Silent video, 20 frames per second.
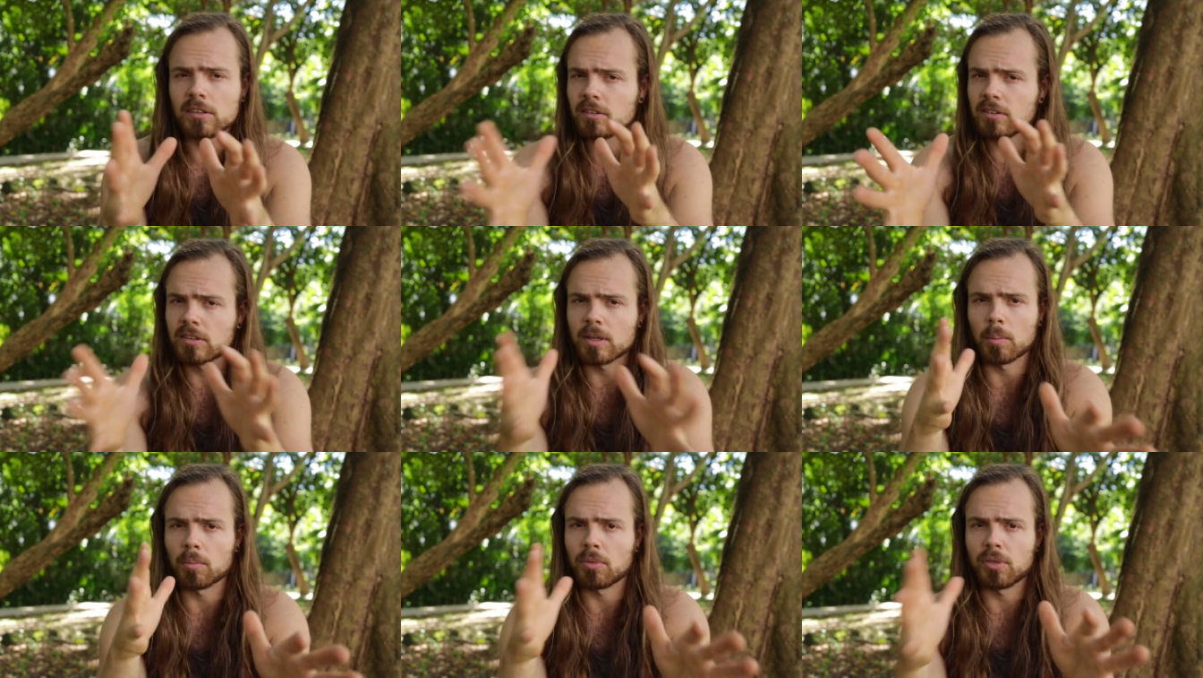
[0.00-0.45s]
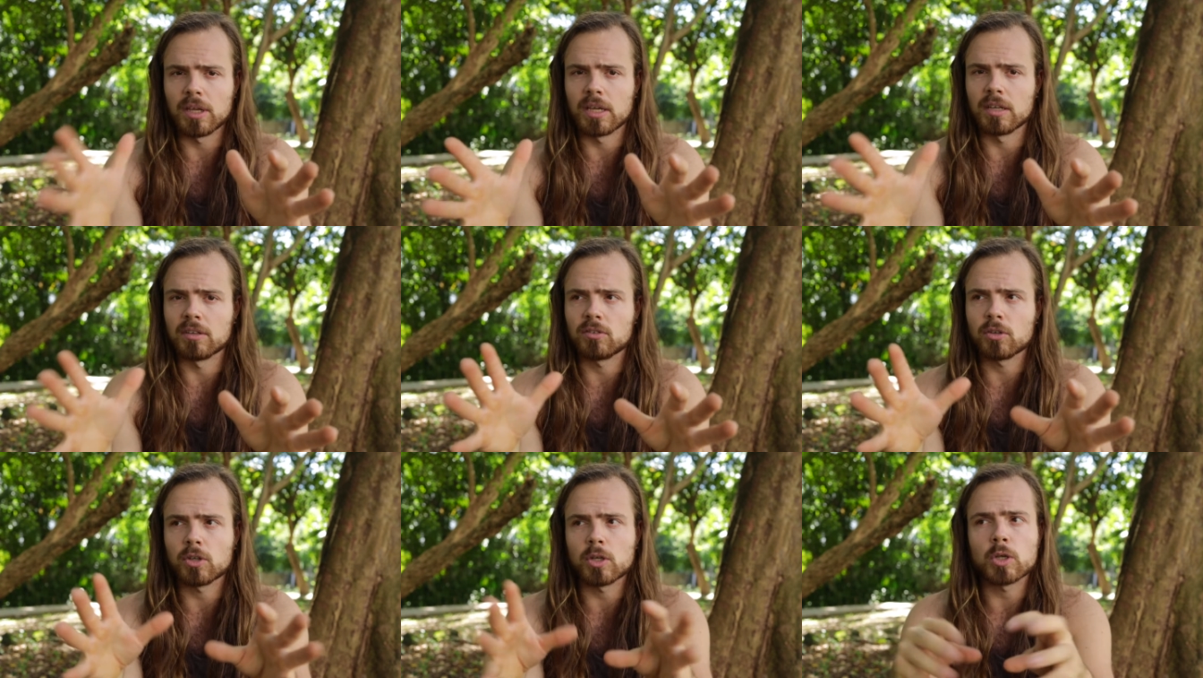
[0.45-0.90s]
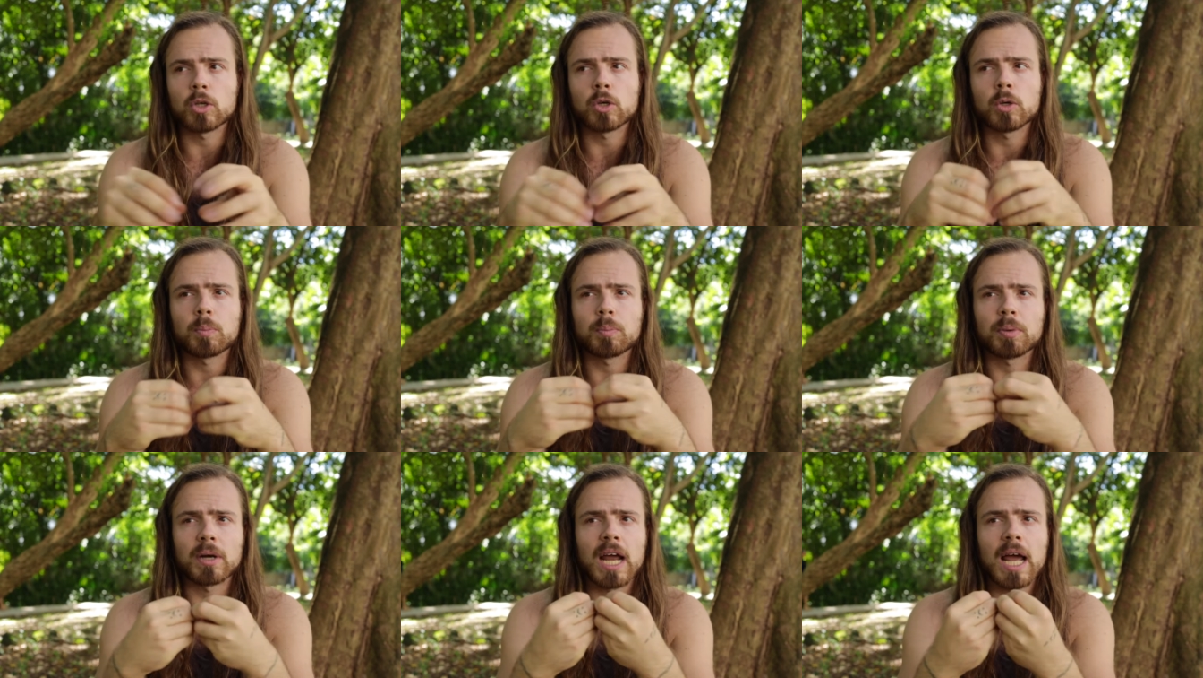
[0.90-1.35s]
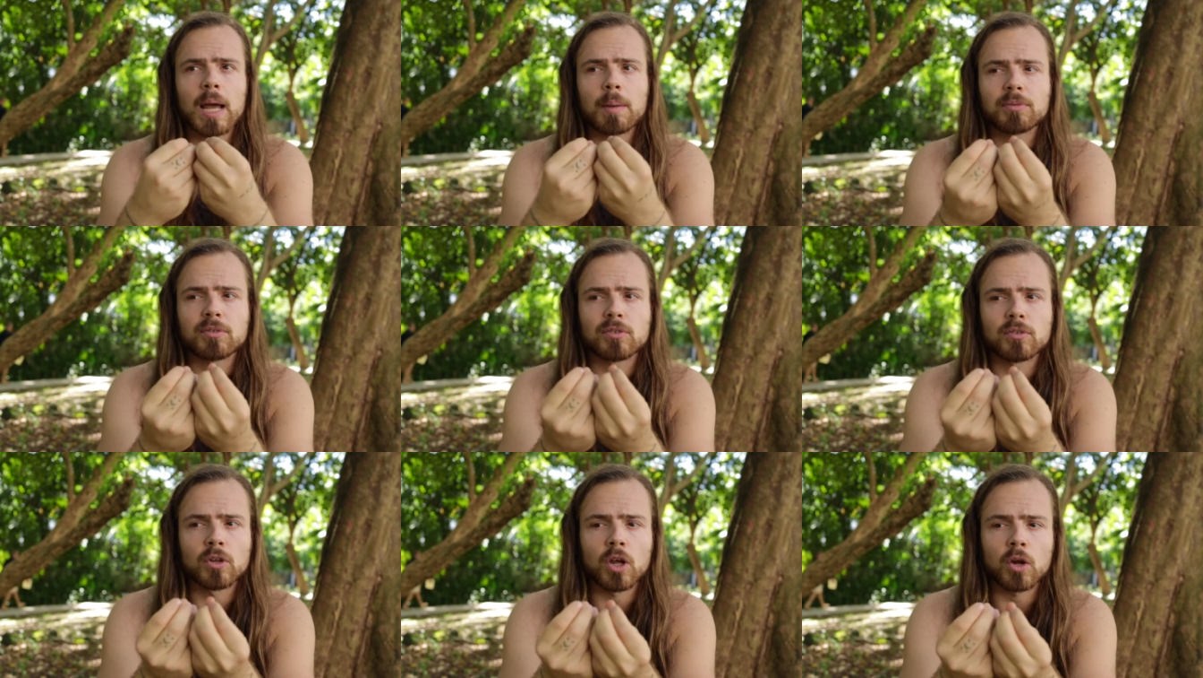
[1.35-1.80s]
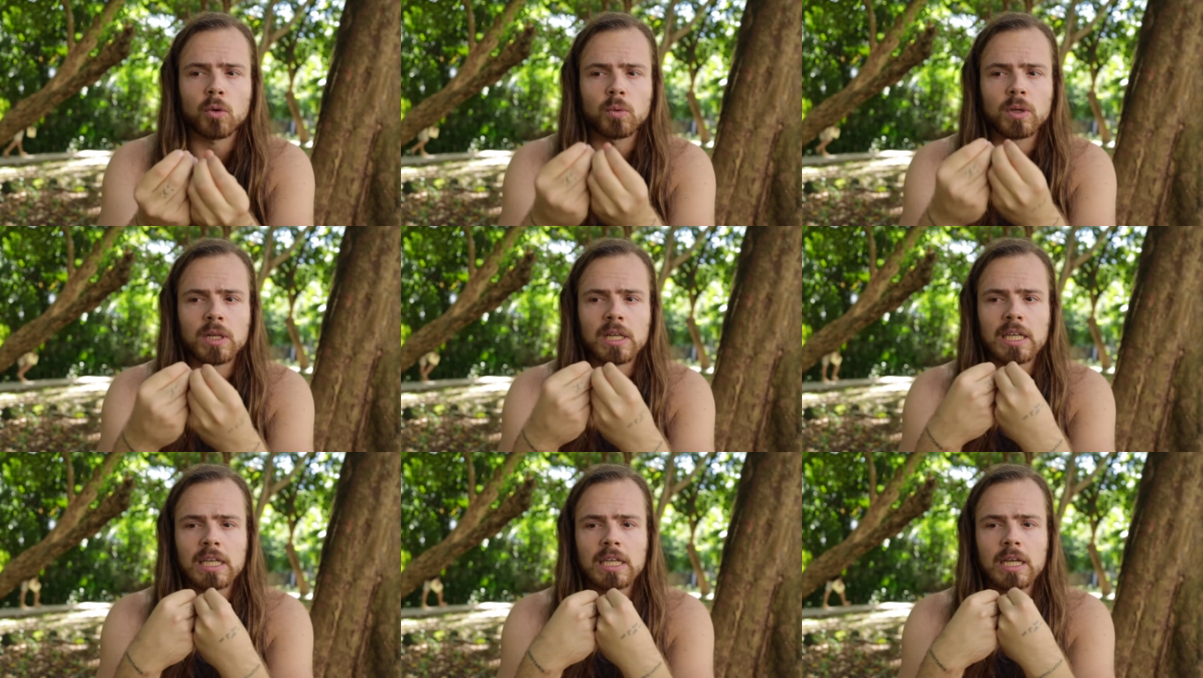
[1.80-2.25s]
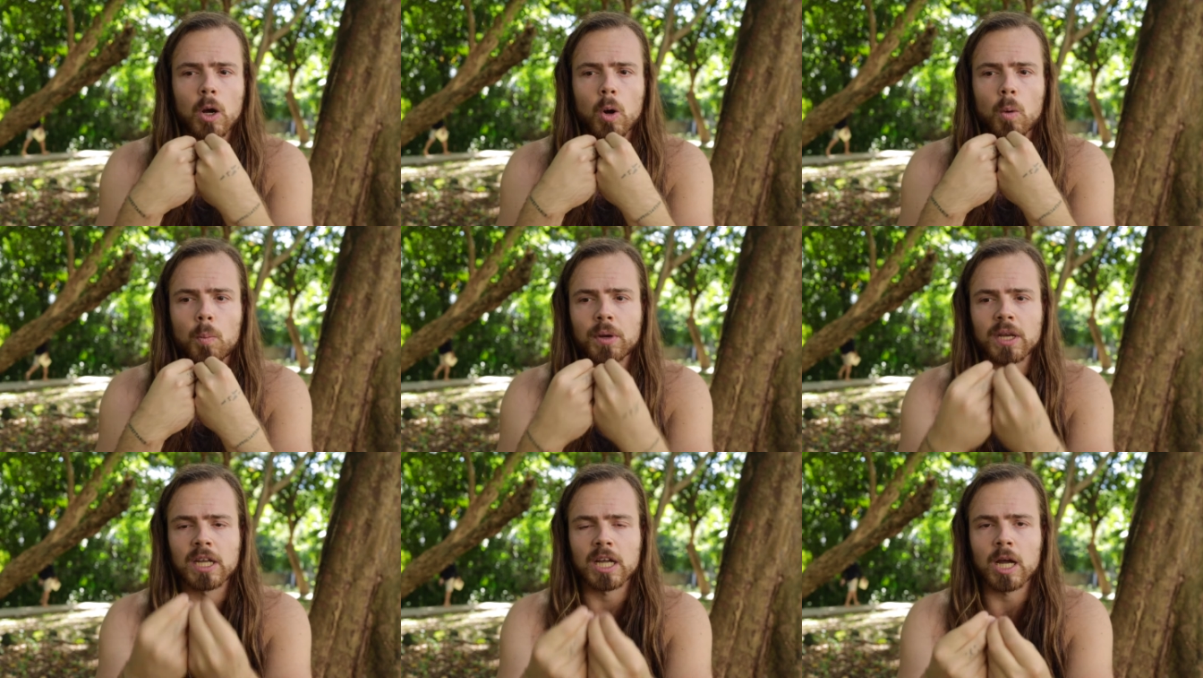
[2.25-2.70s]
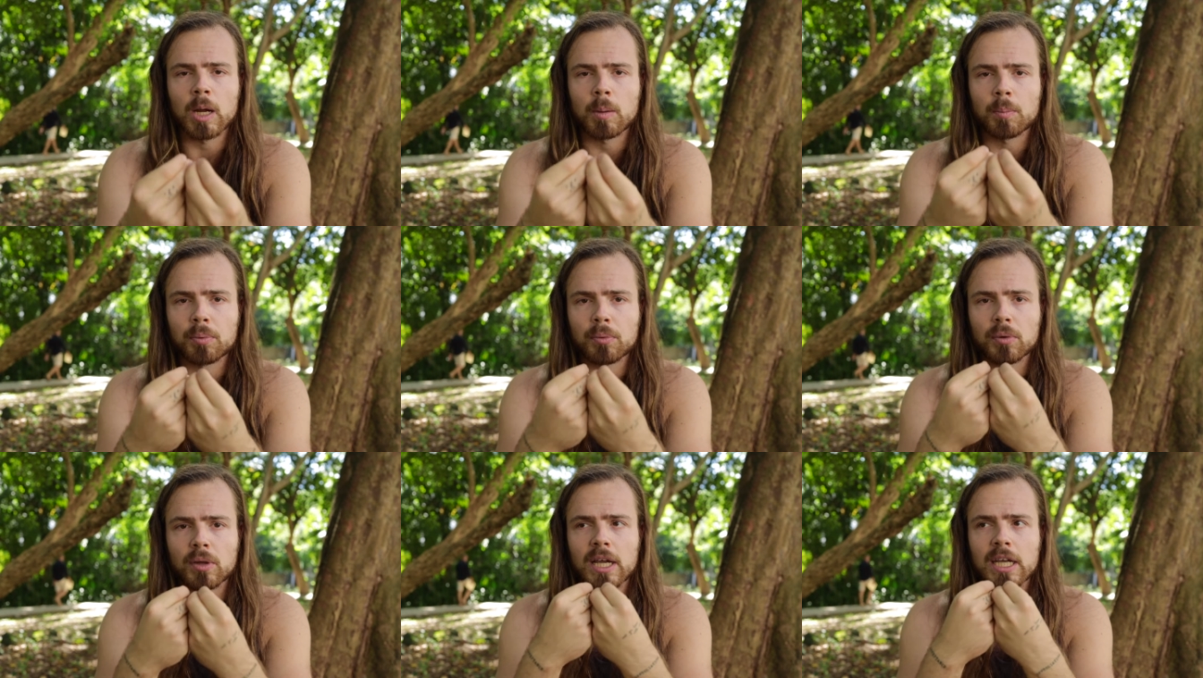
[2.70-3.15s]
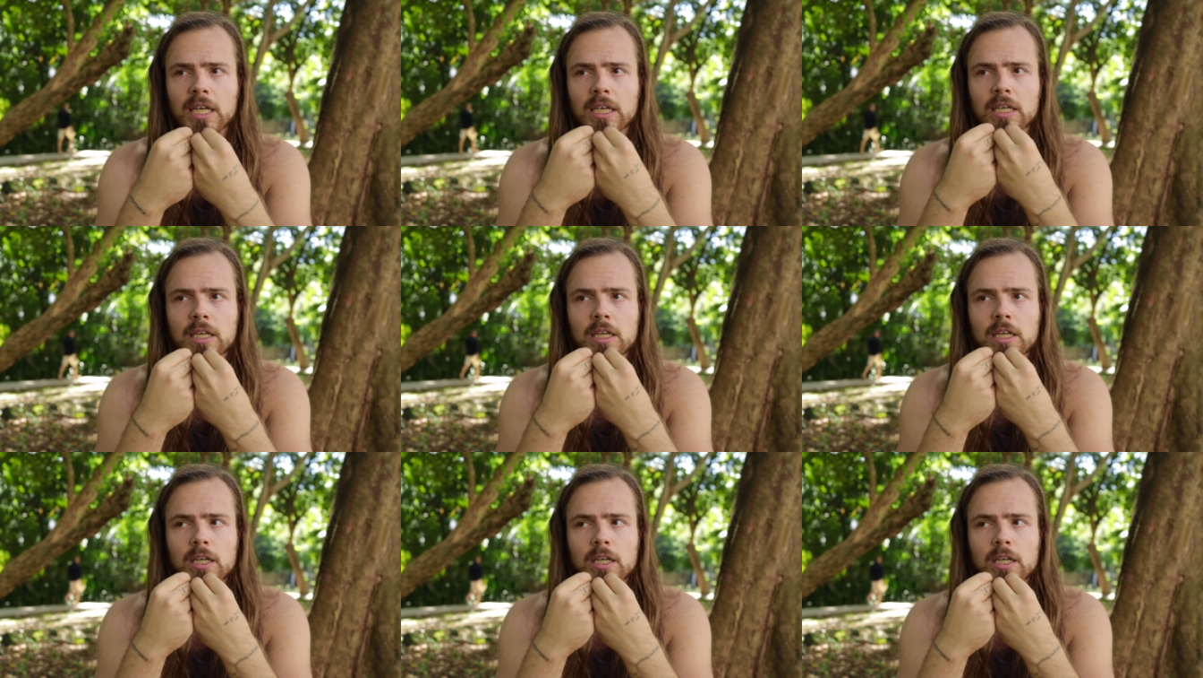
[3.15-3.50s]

some things or you're perhaps not really opening up like